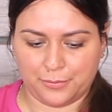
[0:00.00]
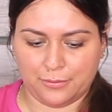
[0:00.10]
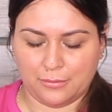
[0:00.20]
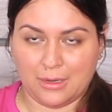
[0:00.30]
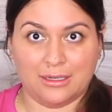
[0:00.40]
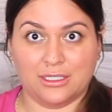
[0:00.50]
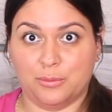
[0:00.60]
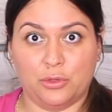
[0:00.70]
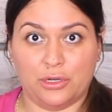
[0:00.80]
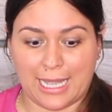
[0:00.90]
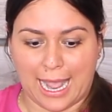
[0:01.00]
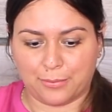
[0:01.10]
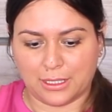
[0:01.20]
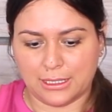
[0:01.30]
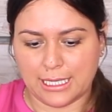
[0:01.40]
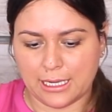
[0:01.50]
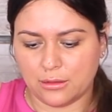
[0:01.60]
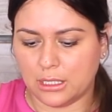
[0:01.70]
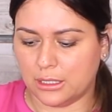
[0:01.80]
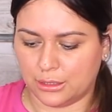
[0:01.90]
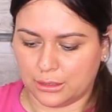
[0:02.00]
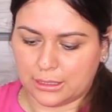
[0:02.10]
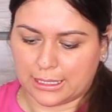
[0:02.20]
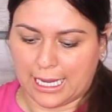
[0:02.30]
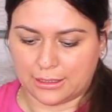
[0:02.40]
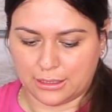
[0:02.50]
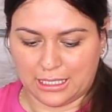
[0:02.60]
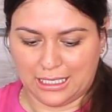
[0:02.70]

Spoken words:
I just put a napkin down just to catch